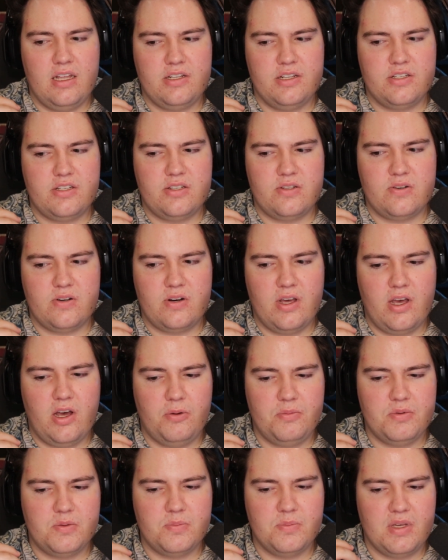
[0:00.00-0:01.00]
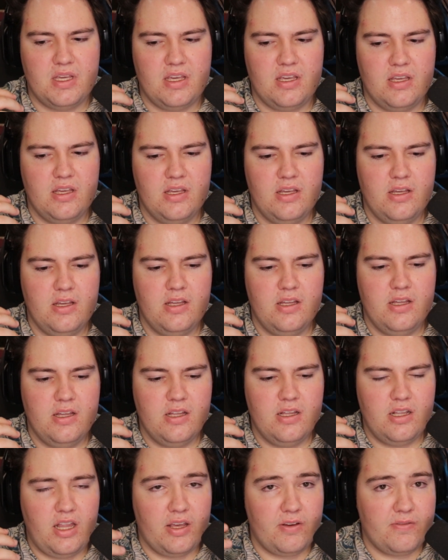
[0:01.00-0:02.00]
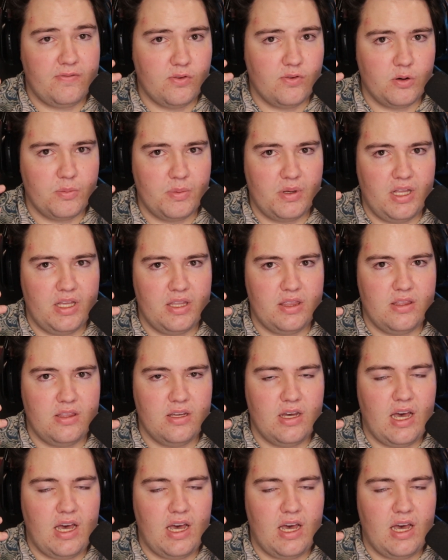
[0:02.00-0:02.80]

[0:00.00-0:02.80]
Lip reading: Just sort of helps me like formulate